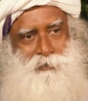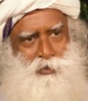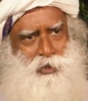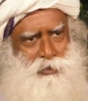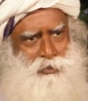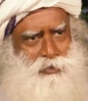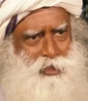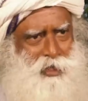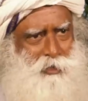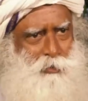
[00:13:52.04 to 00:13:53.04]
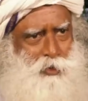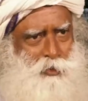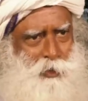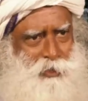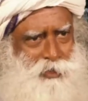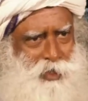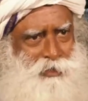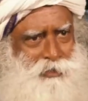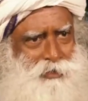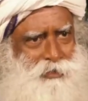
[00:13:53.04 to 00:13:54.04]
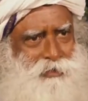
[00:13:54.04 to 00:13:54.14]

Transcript: You can use the head both ways, right?